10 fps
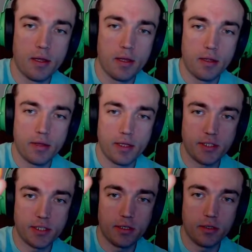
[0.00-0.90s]
That's
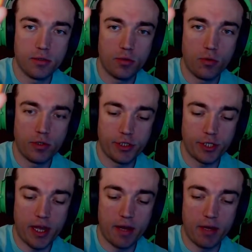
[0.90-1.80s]
a orange
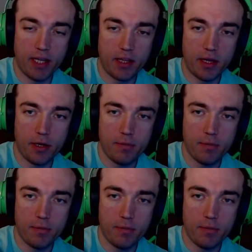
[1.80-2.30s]
guy right there.